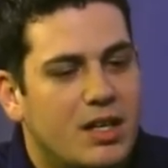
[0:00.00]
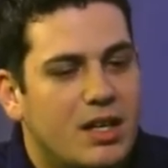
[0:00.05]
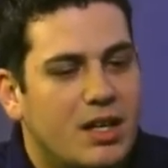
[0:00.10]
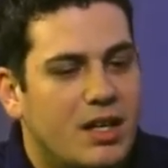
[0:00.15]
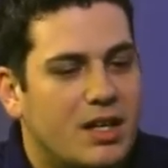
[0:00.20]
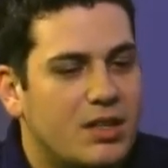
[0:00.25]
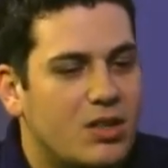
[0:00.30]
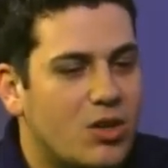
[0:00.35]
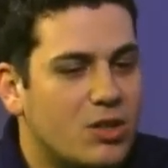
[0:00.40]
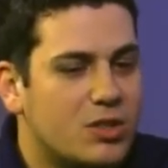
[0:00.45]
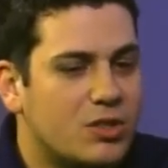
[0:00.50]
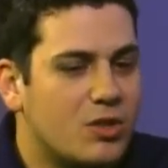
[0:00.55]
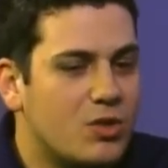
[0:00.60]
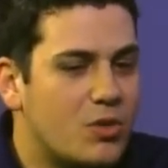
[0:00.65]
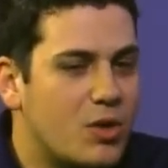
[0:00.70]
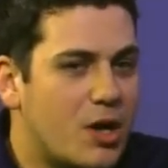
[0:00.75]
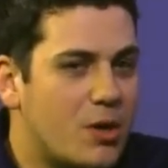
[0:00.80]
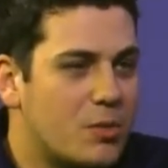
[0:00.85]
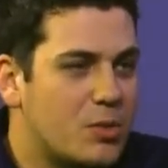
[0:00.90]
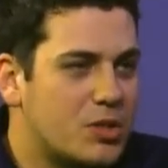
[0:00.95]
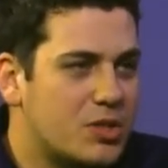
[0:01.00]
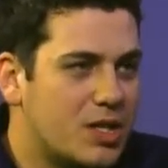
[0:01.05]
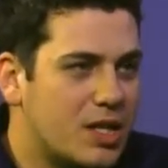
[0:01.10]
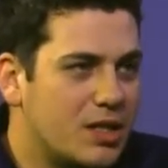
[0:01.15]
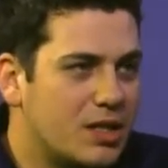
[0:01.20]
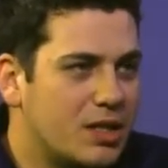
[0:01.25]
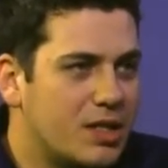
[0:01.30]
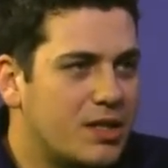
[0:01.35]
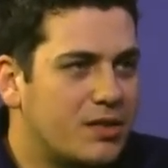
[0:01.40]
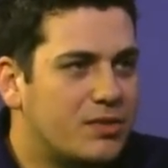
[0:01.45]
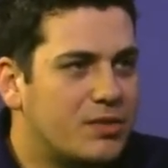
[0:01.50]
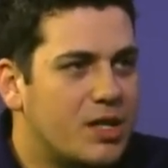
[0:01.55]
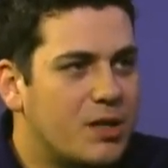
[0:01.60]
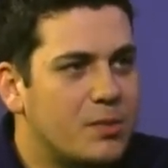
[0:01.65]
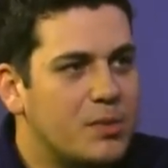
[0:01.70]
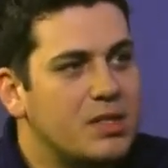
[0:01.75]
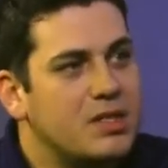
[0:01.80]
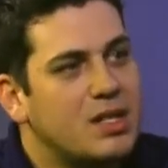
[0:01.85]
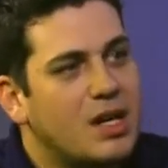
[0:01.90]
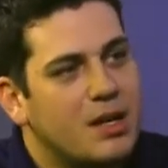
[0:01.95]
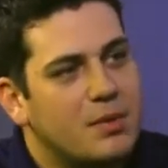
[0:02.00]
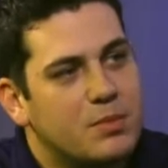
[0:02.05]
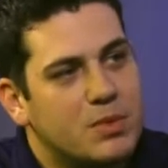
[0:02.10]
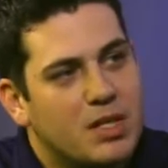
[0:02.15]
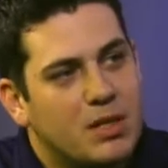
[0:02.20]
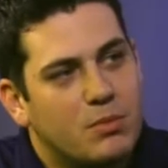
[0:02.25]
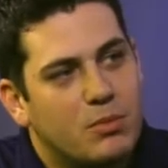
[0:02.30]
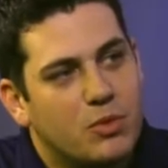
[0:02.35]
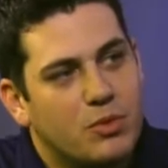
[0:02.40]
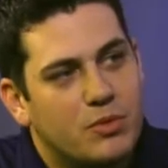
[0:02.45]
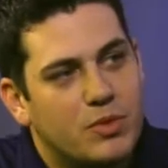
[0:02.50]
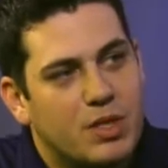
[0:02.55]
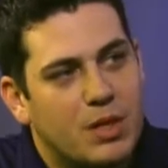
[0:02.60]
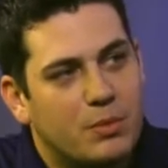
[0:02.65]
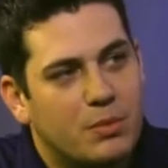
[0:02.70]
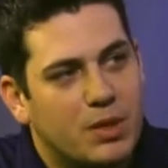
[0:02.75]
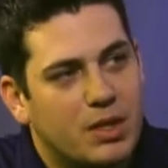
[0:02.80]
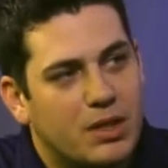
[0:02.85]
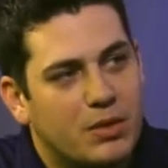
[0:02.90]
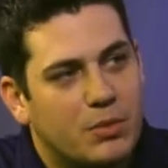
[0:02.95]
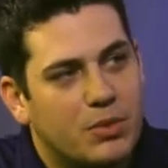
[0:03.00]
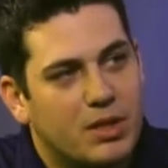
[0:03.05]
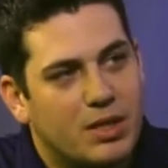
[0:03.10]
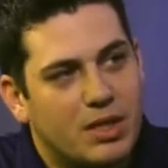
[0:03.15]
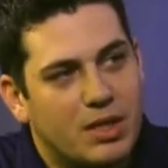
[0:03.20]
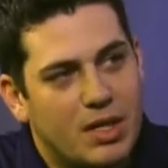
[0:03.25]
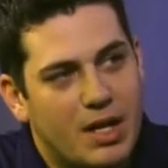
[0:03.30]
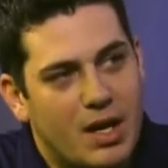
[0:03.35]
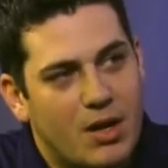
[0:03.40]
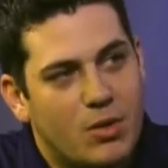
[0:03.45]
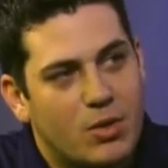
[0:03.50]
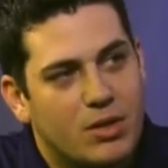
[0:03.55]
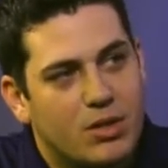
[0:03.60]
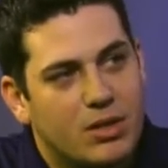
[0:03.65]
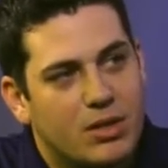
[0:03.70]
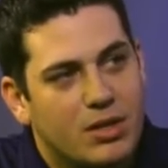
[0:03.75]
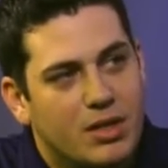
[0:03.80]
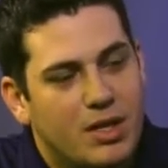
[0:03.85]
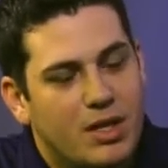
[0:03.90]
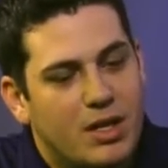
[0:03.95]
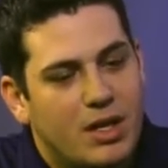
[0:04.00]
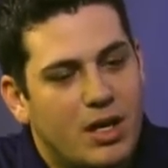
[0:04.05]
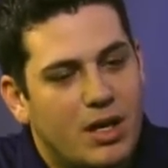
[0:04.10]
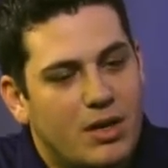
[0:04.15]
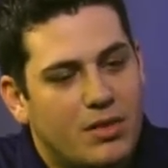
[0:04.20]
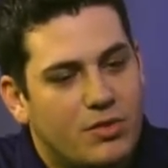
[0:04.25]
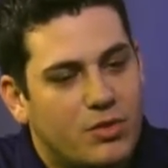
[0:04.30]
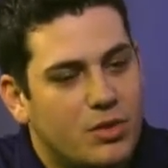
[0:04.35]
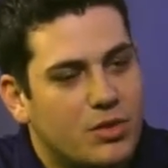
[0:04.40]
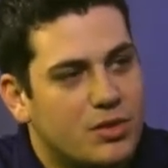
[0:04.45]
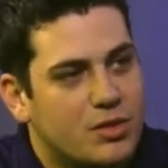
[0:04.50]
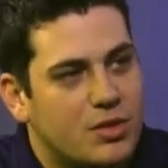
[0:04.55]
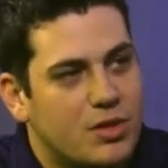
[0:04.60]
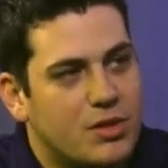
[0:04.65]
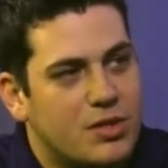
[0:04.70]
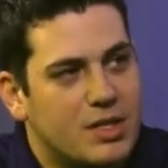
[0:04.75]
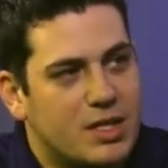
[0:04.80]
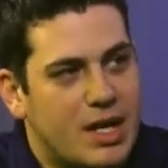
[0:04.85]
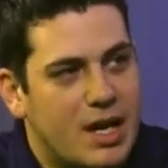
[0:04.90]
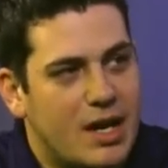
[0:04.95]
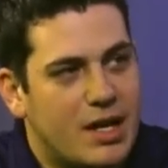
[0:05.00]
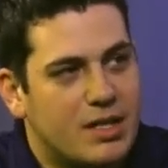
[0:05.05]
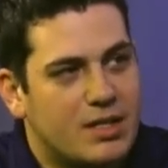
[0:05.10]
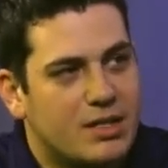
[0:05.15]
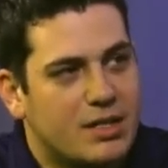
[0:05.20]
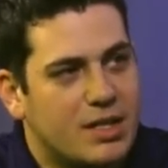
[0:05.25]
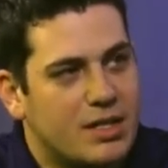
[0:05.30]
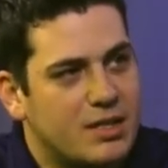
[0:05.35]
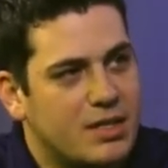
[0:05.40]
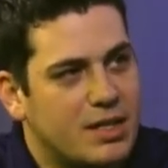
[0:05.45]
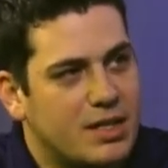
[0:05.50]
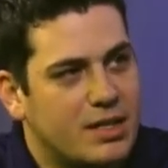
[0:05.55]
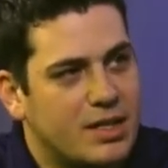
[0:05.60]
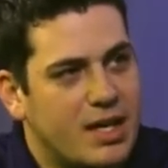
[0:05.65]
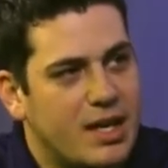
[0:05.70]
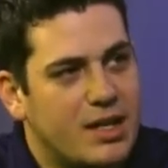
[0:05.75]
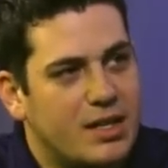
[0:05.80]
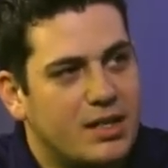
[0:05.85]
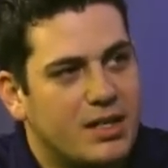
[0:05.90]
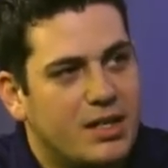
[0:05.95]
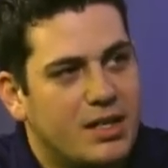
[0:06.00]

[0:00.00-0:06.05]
and also how much they lift, how many times they move something within an hour uh, for a certain task, things like that.